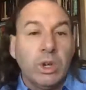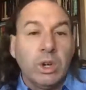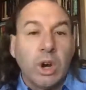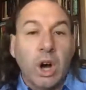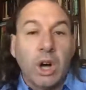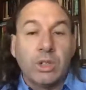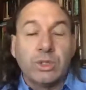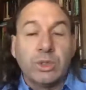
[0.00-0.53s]

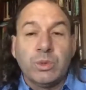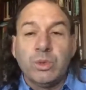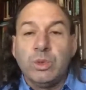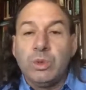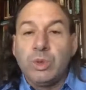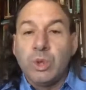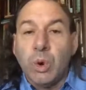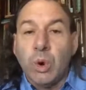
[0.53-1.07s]
also
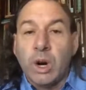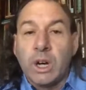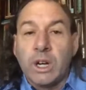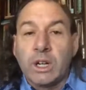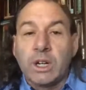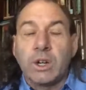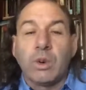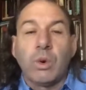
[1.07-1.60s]
New York,
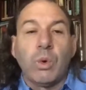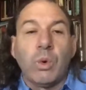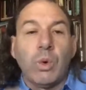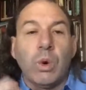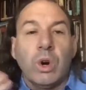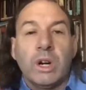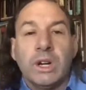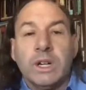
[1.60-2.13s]

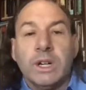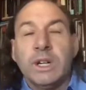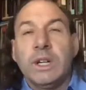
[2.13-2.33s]
or